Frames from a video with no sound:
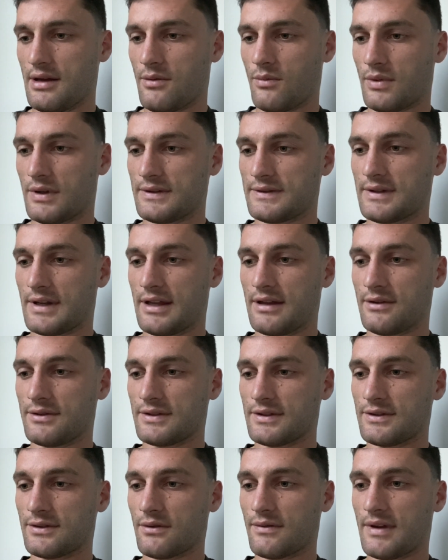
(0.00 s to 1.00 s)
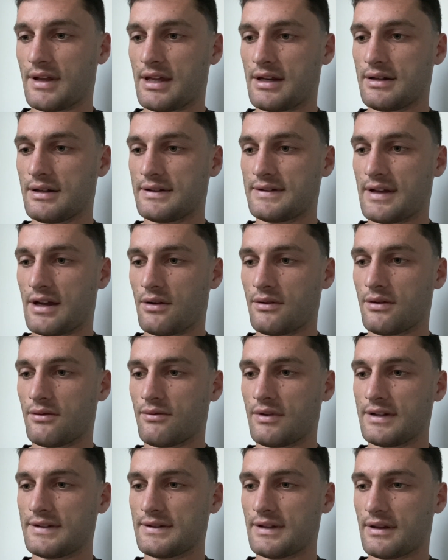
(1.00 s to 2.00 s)
Once again, there's a sort of a head and a tail. The
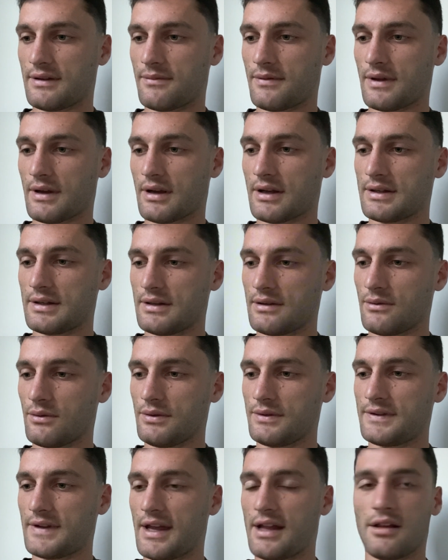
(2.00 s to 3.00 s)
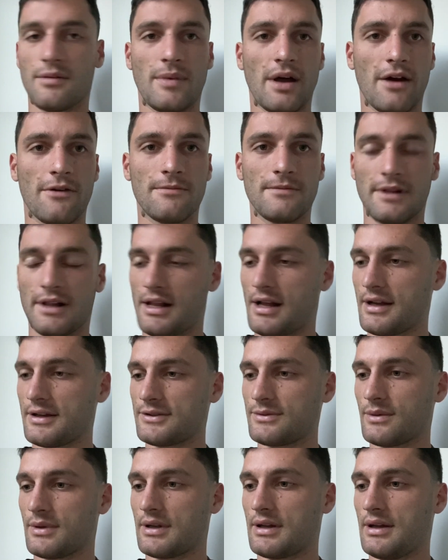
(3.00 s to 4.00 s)
rest, I think I did it all in tail apart from the last
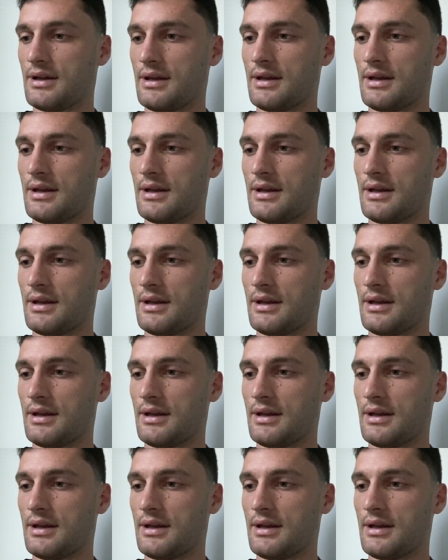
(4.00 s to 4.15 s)
one.